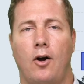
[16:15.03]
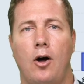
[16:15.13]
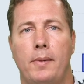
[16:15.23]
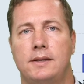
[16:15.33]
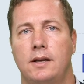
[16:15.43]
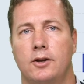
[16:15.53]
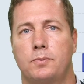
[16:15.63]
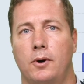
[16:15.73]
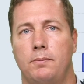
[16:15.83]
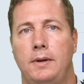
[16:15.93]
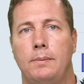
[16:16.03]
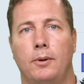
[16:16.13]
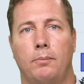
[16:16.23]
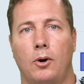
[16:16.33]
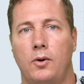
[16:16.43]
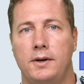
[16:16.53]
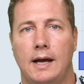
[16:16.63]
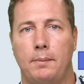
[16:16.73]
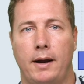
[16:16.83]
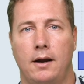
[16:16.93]
all my sales people broken
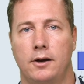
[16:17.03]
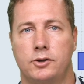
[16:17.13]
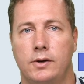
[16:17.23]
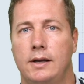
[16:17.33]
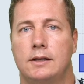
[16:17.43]
down by country.